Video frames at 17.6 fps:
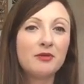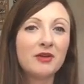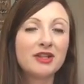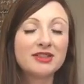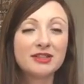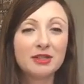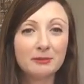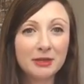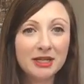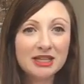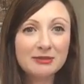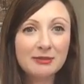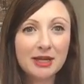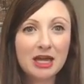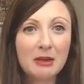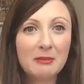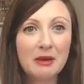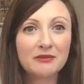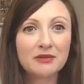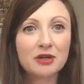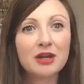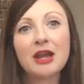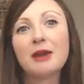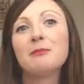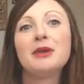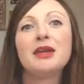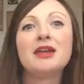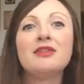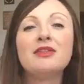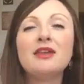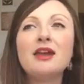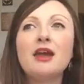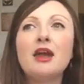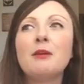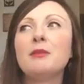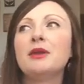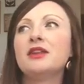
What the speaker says: fixing their beds back up after napping in them,